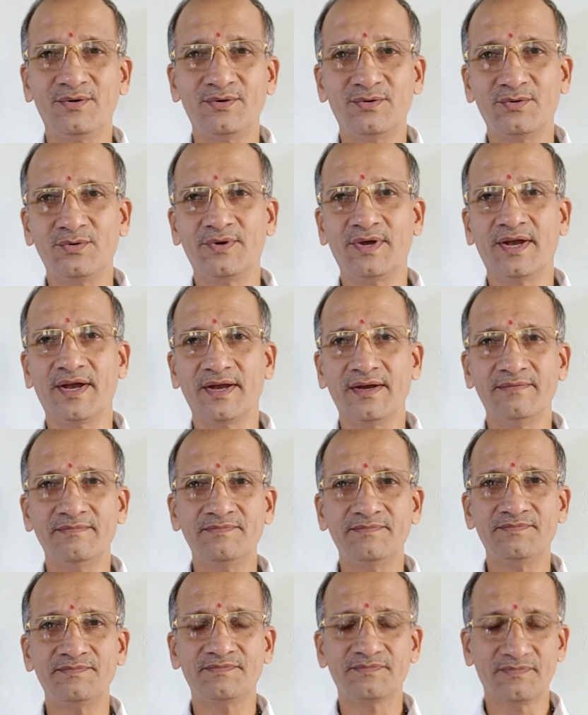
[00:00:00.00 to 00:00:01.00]

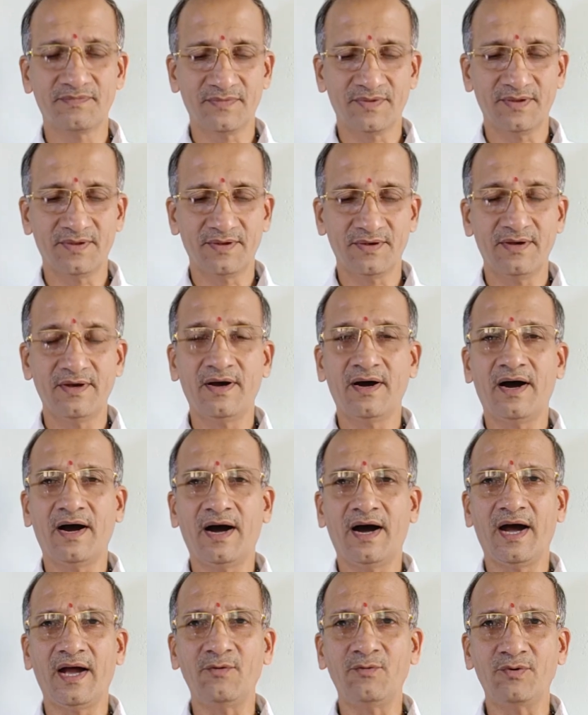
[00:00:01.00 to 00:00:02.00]
Today
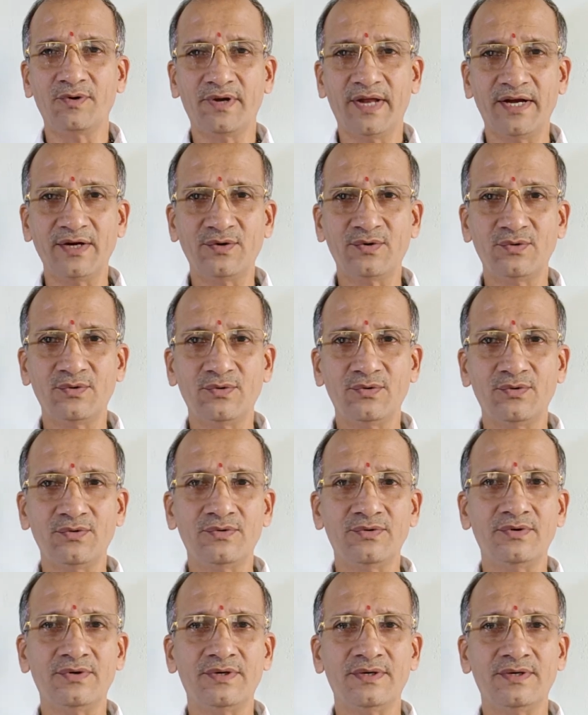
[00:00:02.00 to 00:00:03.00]
I would like
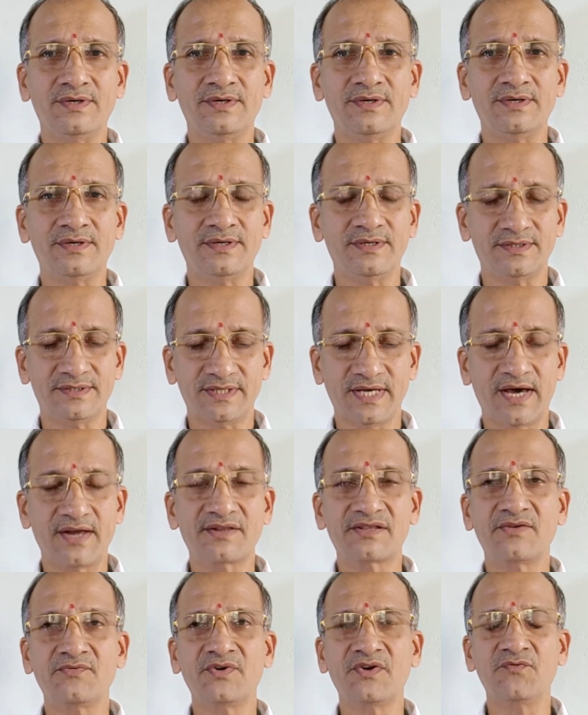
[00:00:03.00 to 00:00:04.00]
to
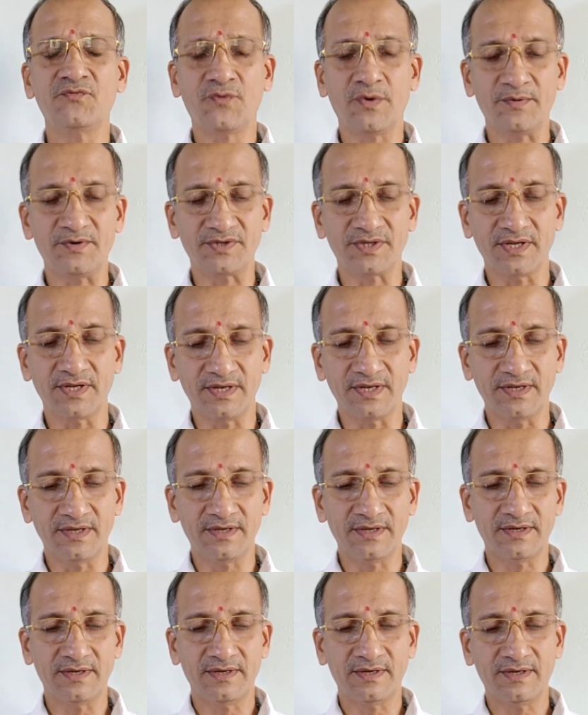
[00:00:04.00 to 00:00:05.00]
share some information
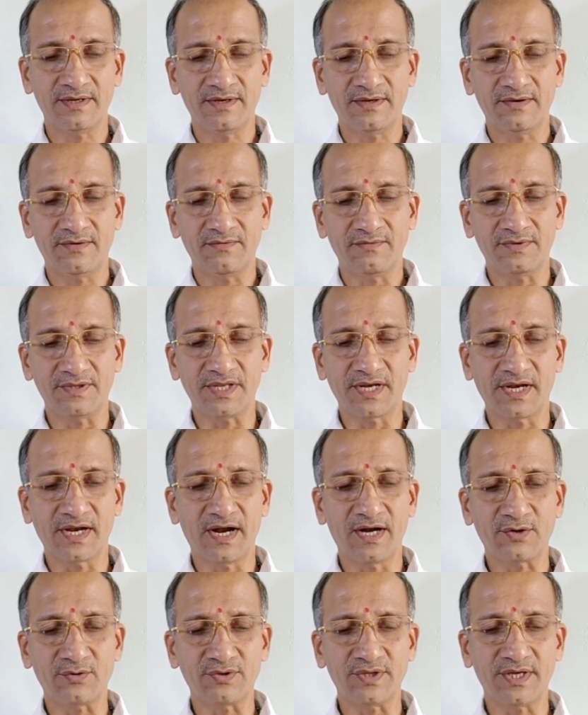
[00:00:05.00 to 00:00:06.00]
with
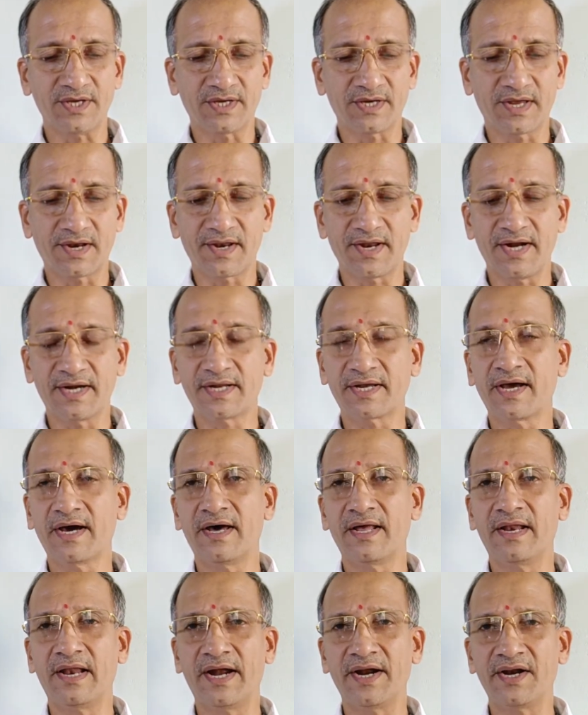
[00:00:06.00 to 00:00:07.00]
regard to the
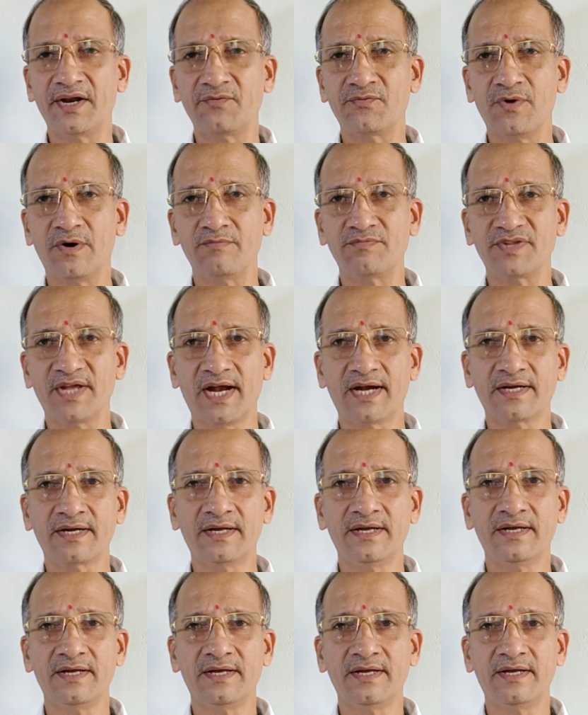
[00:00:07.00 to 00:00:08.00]
Karnataka Land Reforms Act
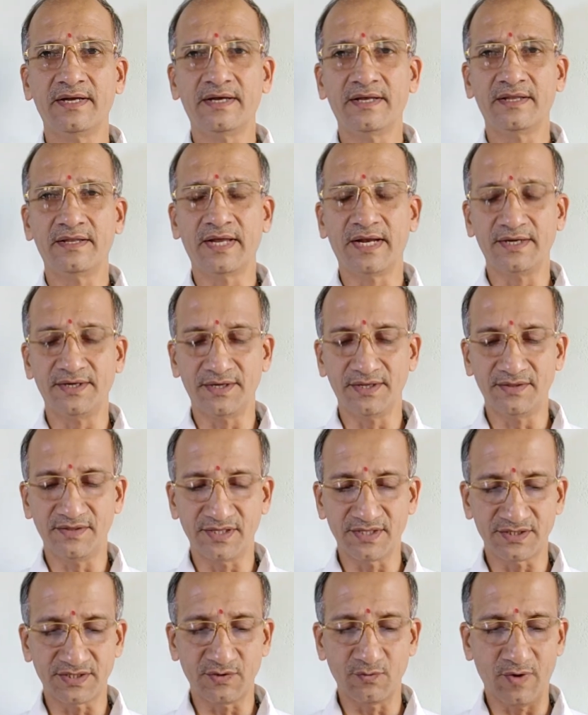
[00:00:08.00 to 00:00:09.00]

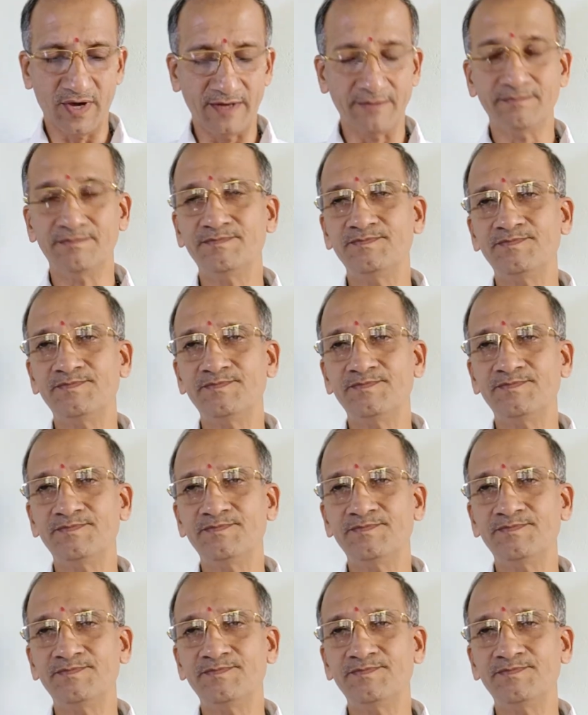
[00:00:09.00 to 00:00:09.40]
1961.